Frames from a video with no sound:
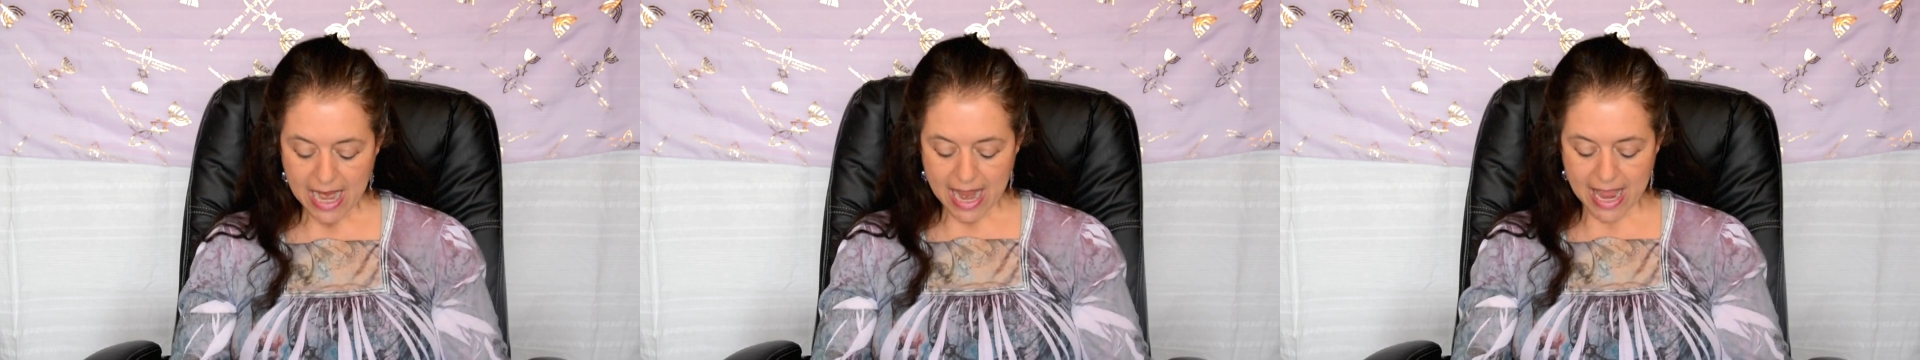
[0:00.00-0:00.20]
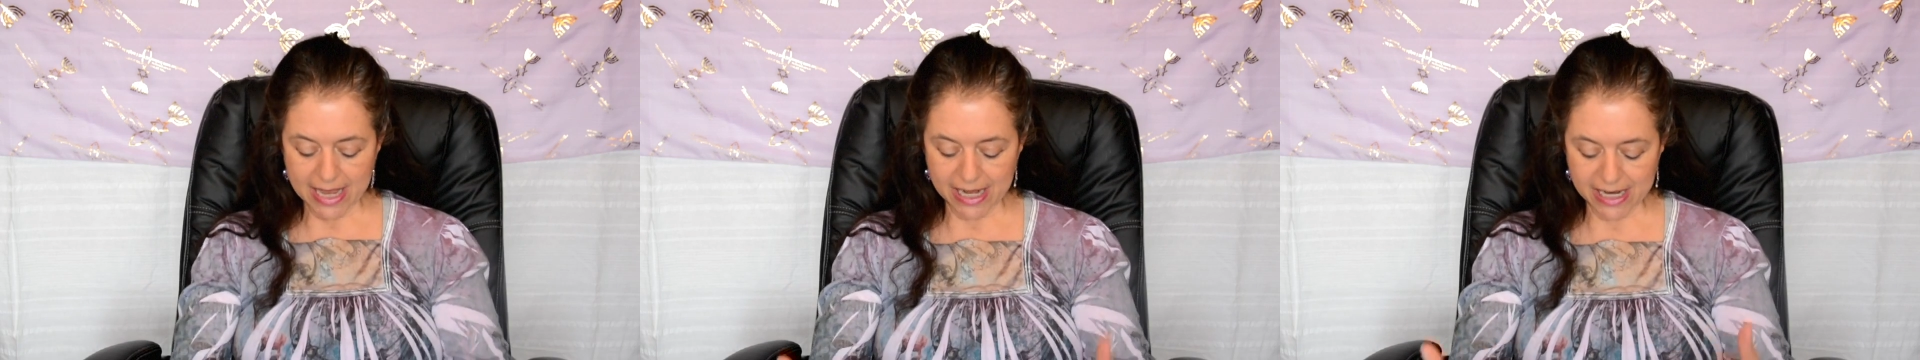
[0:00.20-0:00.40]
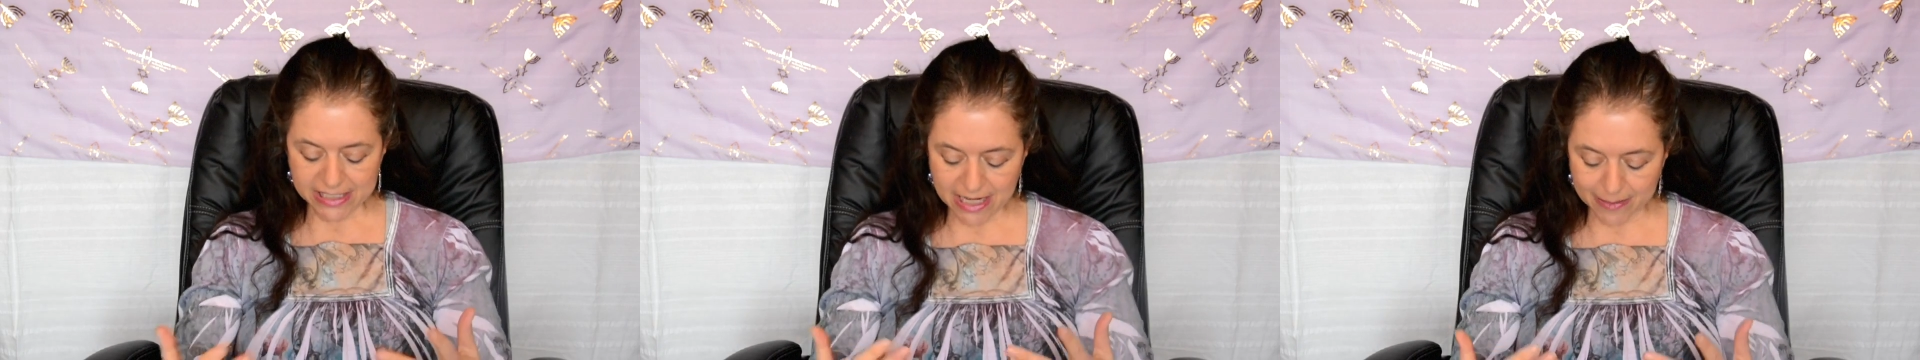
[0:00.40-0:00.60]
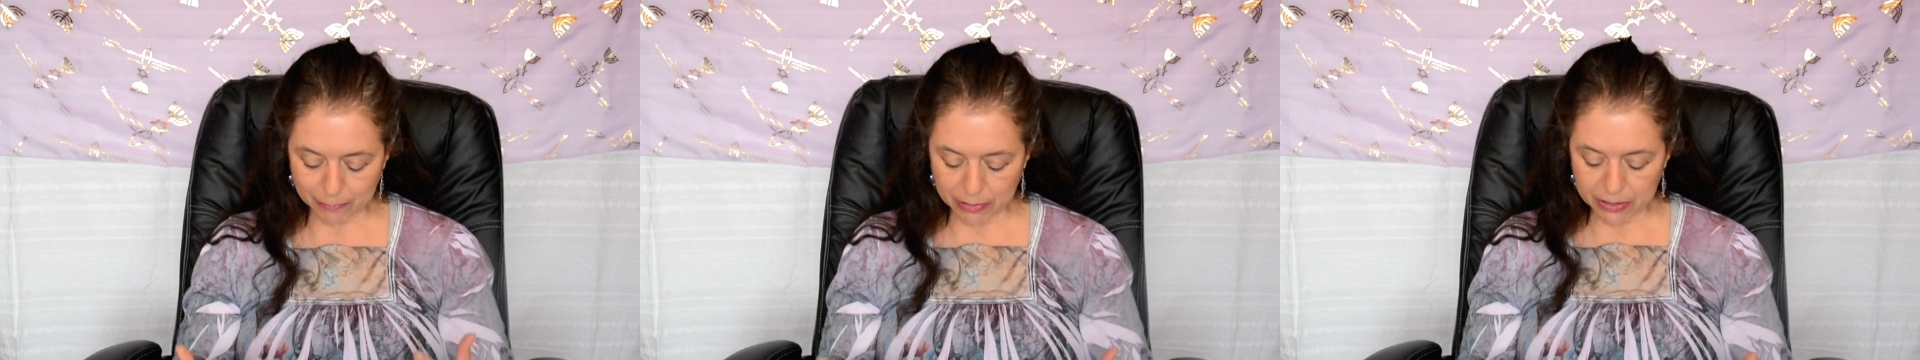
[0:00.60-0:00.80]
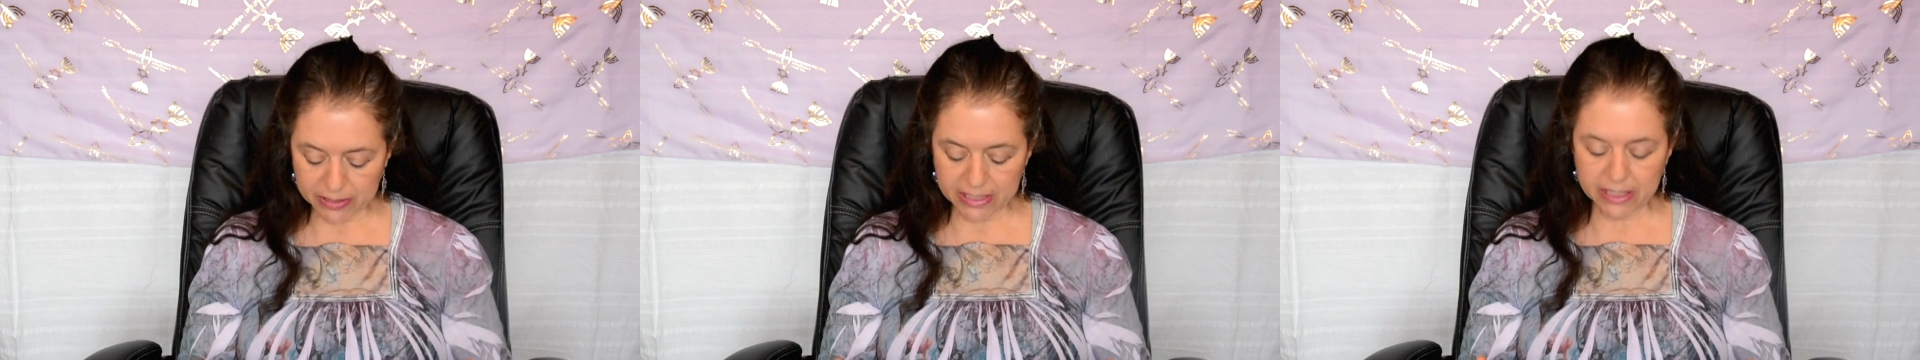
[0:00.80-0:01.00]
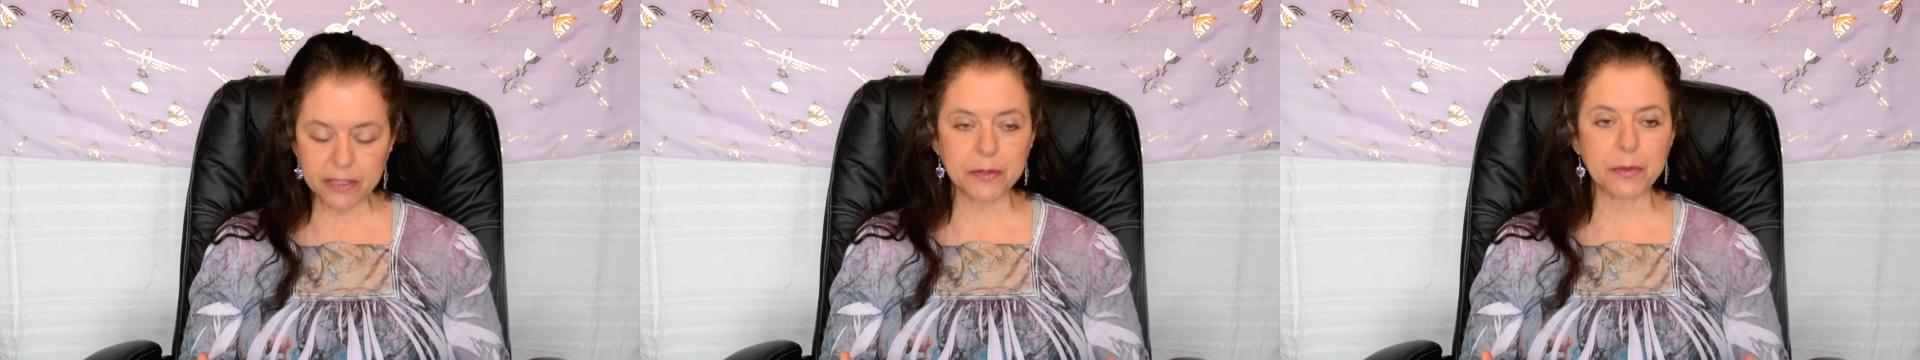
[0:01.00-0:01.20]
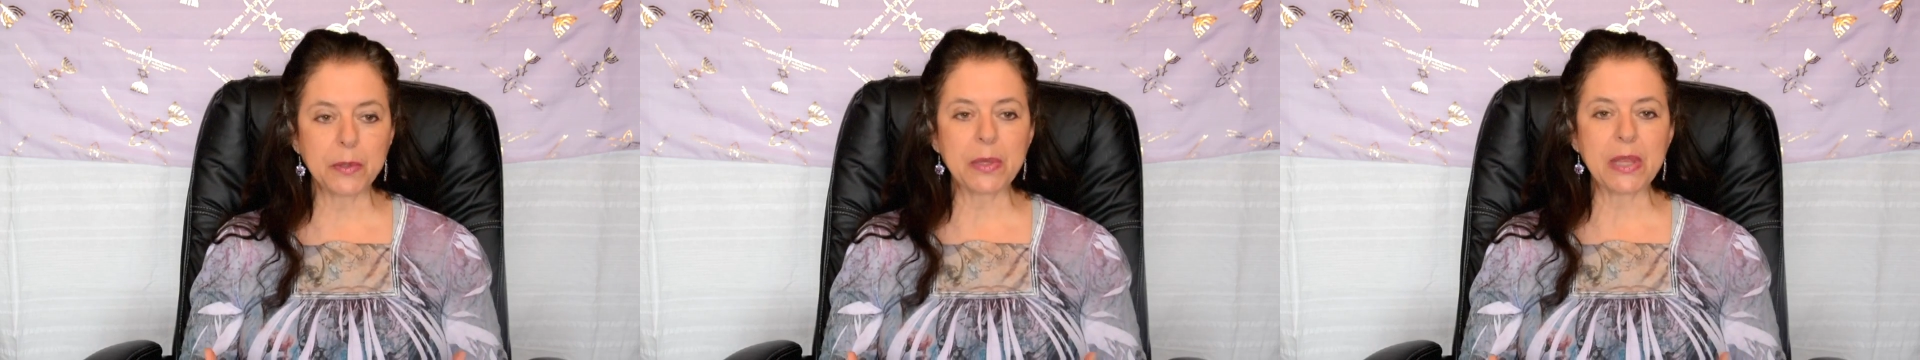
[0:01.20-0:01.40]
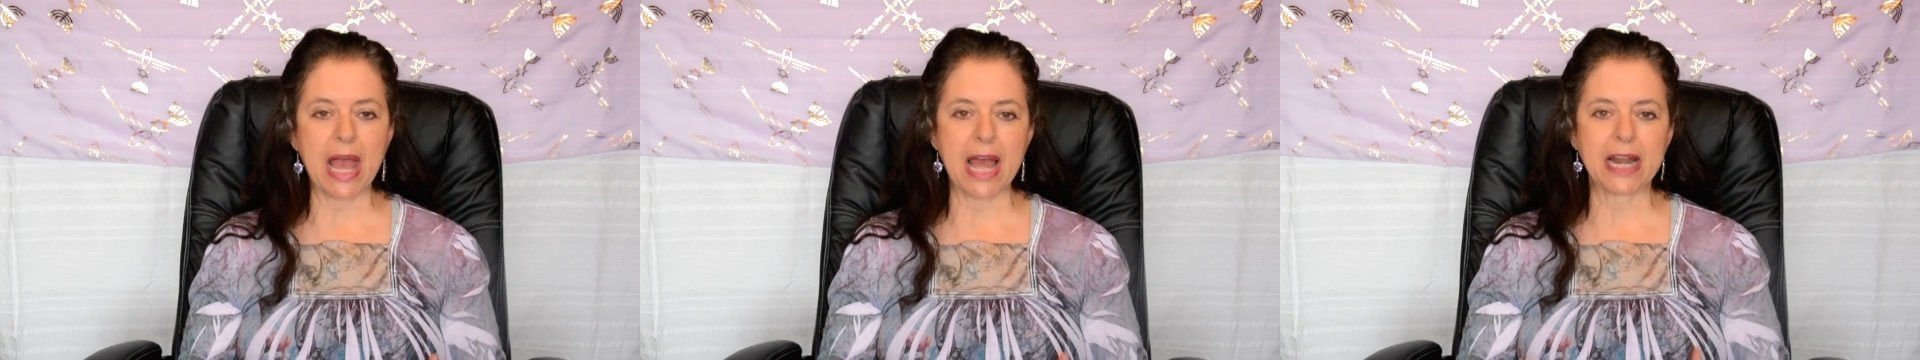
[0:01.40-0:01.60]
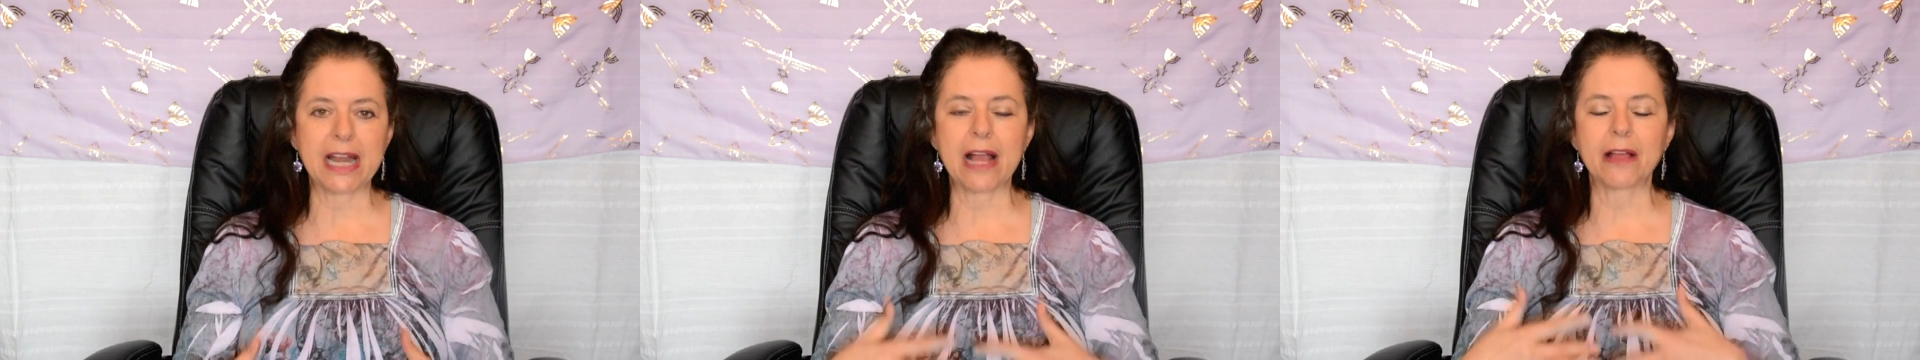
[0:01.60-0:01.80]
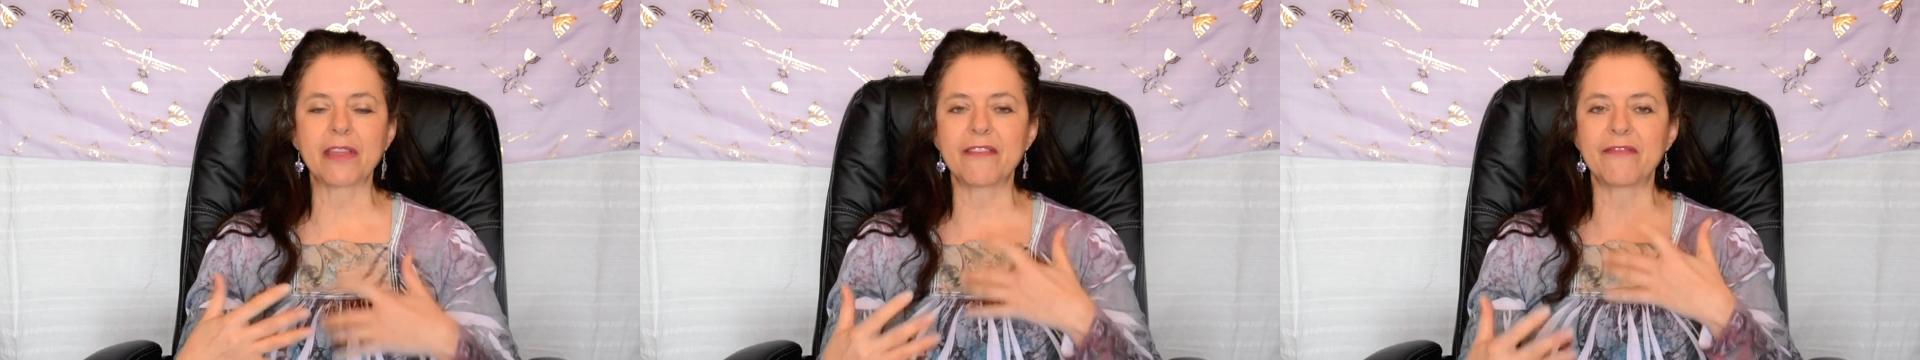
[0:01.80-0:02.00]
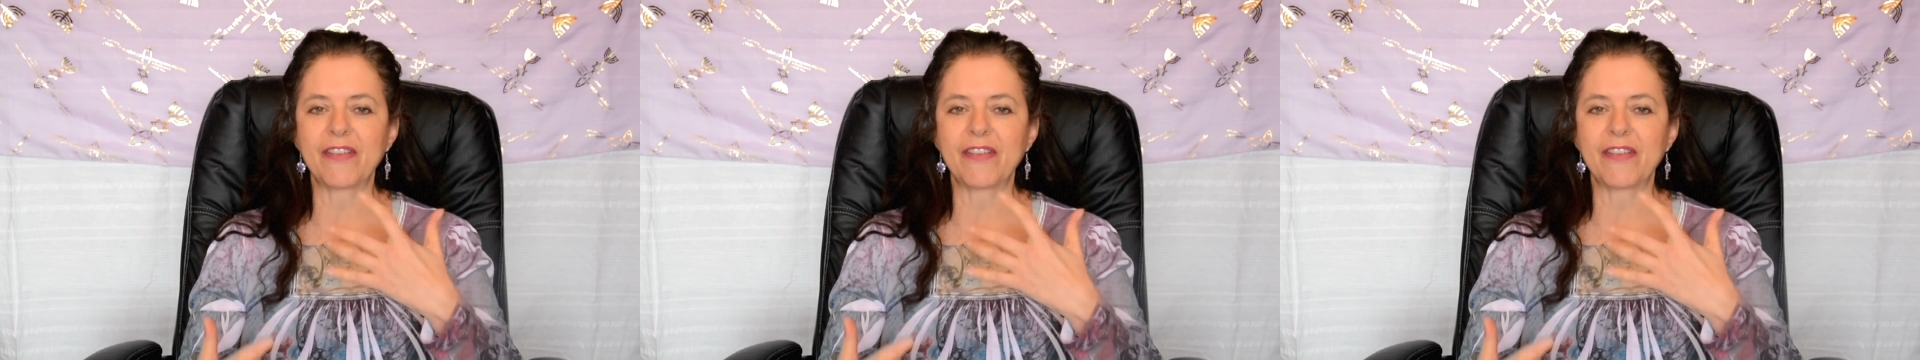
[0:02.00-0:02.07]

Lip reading: And as I'm looking through that and how they